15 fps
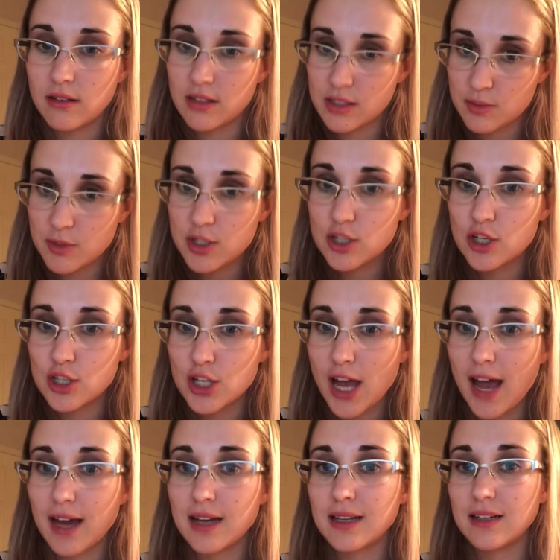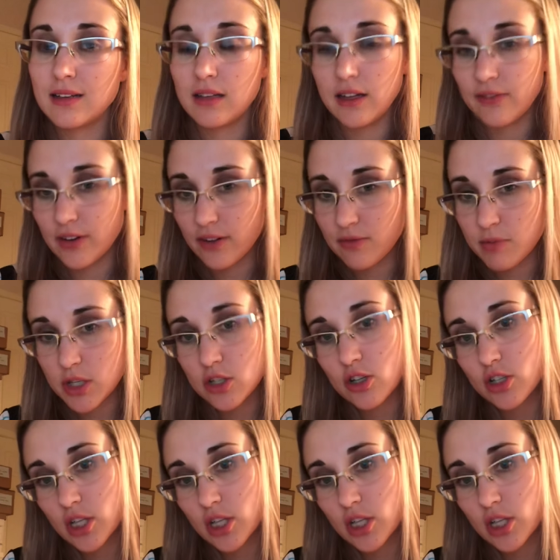it's Mr. Jack, and even if Mr.